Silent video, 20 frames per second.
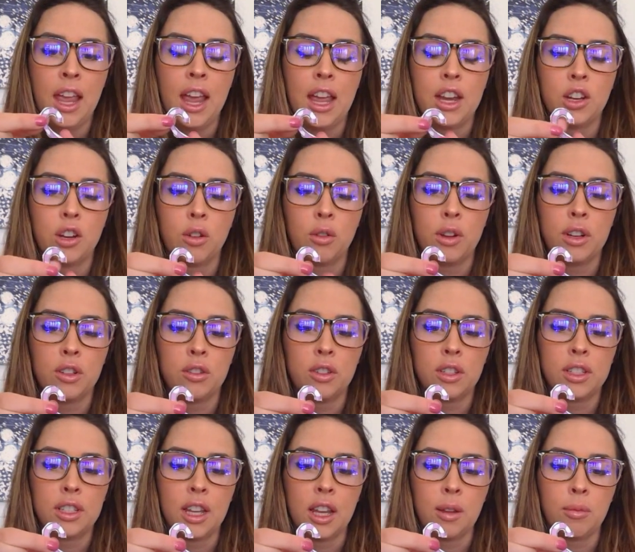And you're going to do the
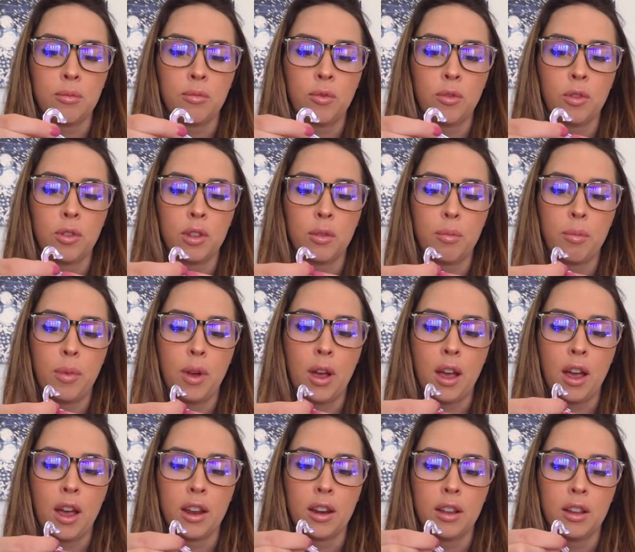same for the
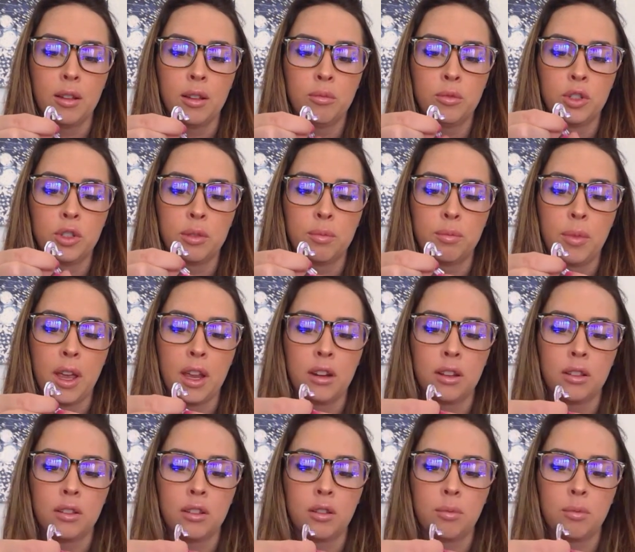bottom. Just bend
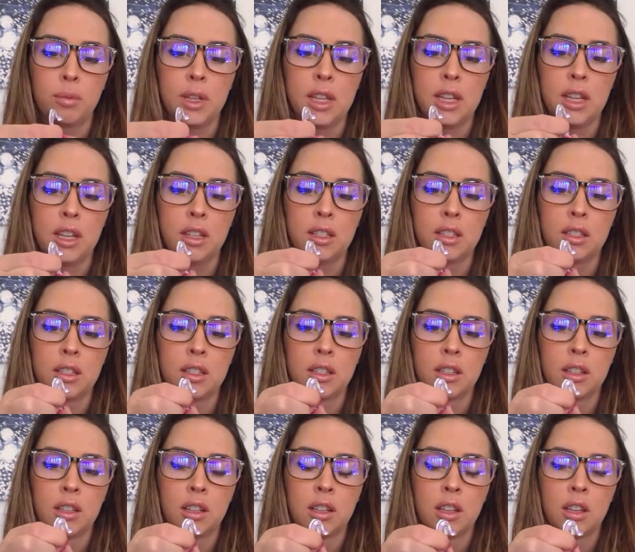a little piece
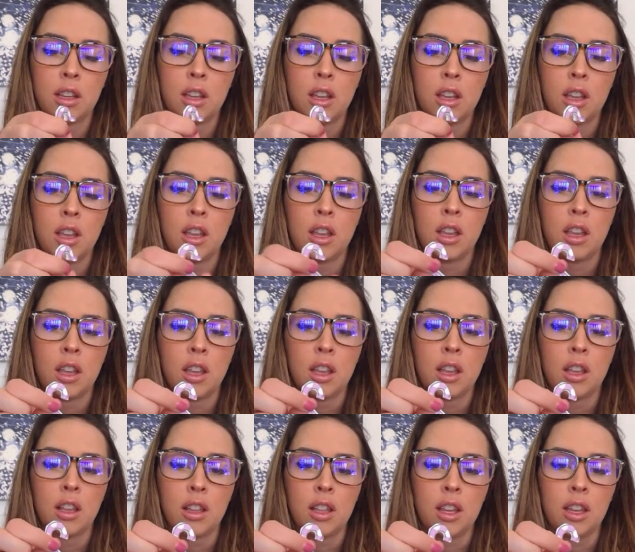
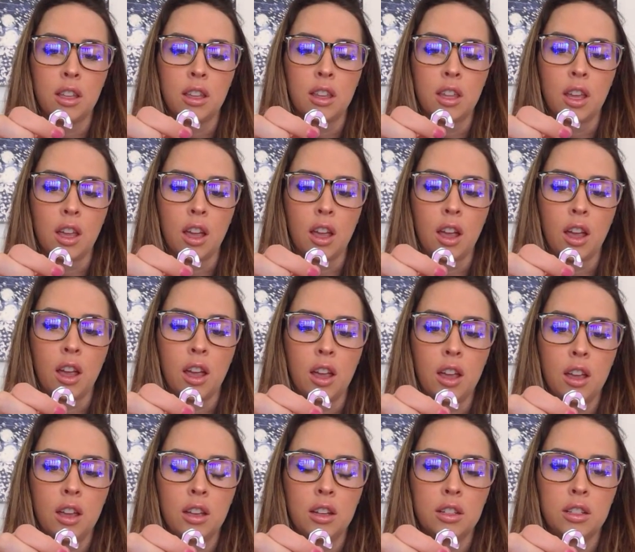like
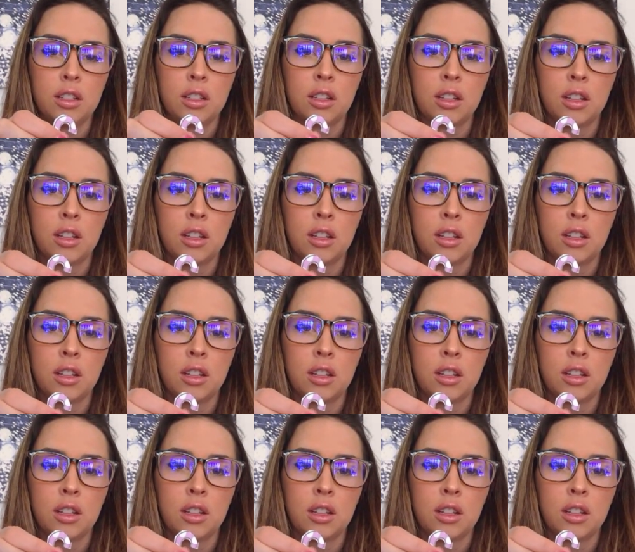that.